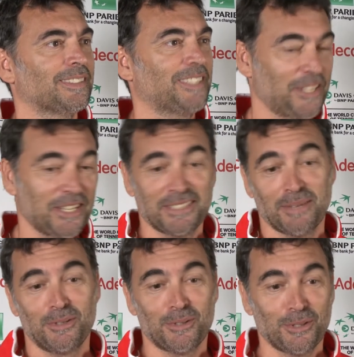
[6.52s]
Yes,
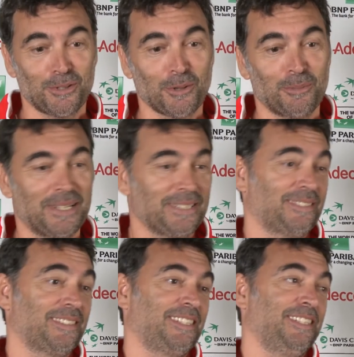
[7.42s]
I'm enjoying so much
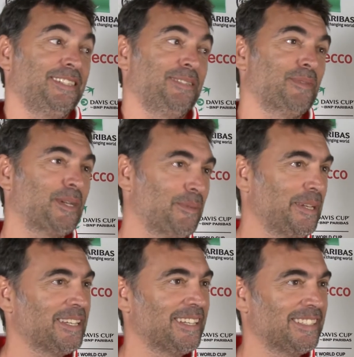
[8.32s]
here in Marbella.